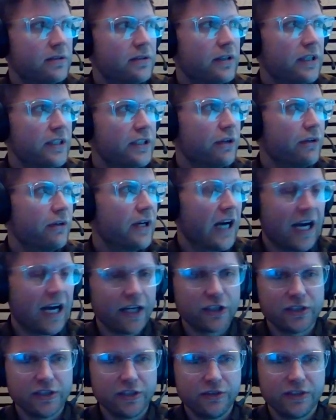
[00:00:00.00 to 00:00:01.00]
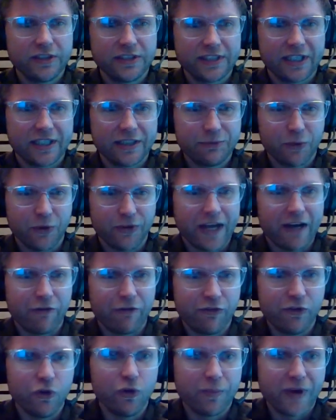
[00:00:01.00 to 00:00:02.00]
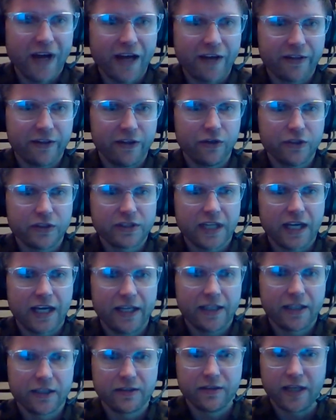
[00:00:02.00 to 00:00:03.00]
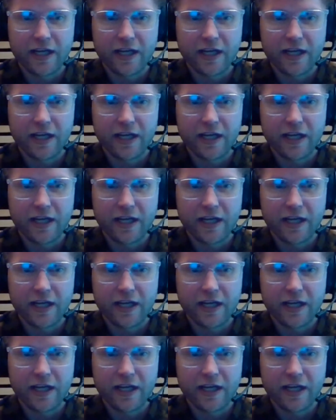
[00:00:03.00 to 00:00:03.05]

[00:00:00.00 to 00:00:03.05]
they don't actually understand what that full path looks like.